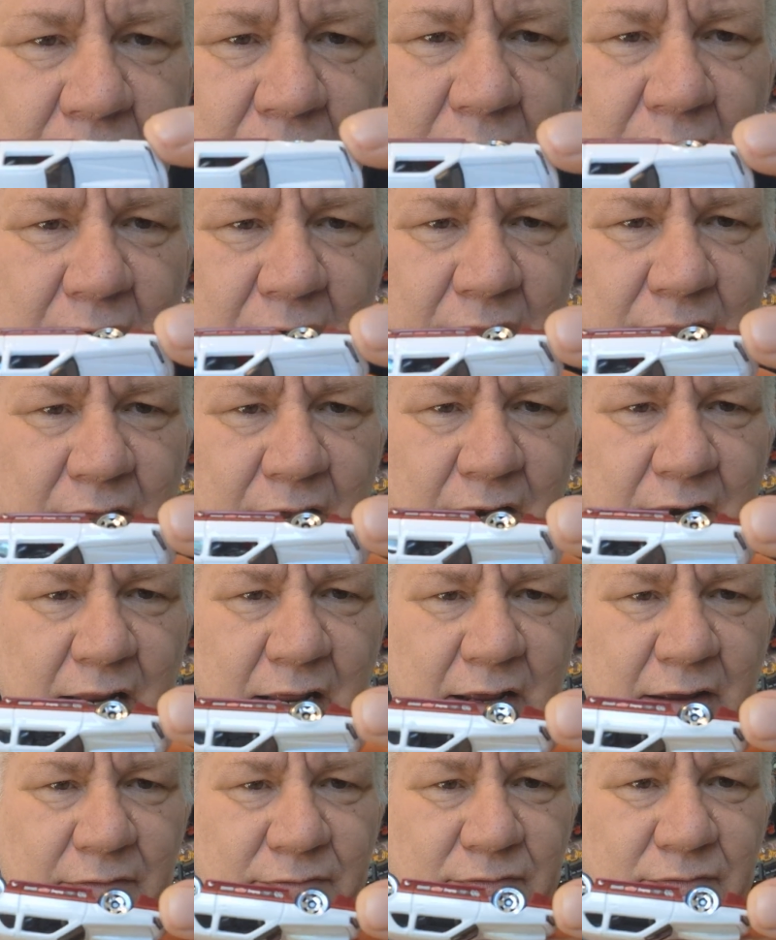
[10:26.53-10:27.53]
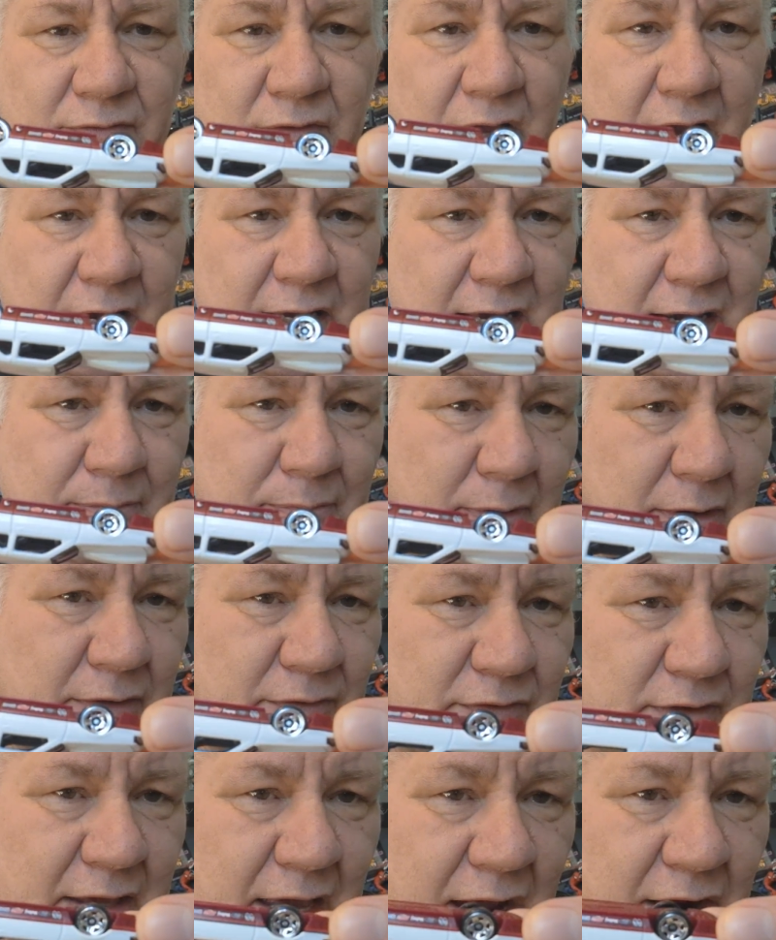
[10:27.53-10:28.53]
that have a couple
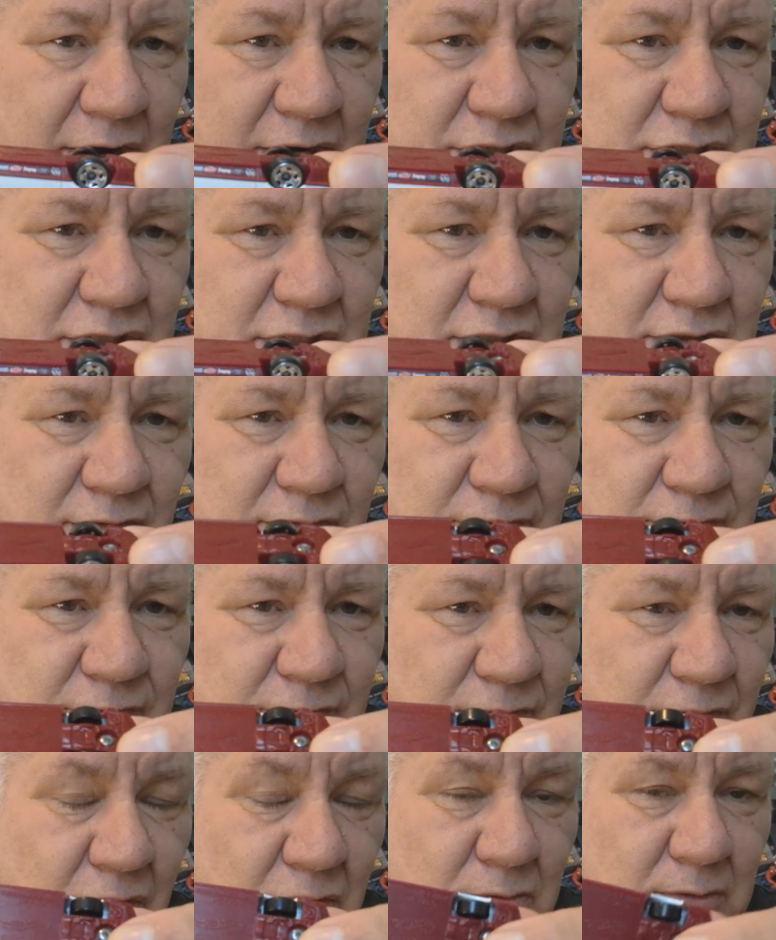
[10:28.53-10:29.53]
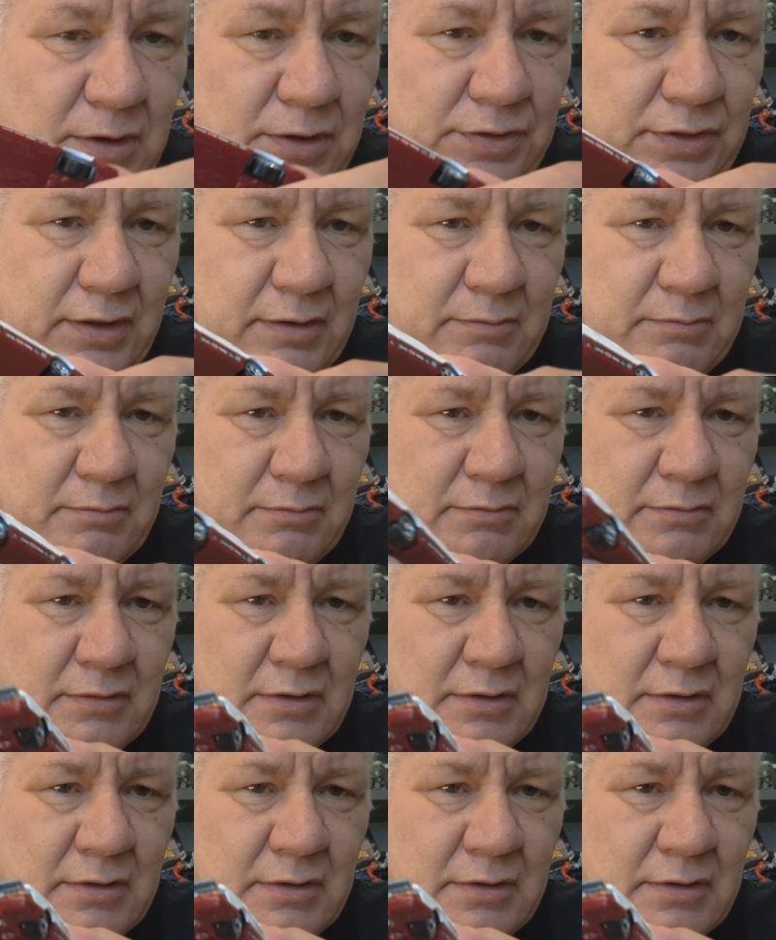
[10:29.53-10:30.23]
of garages filled with them.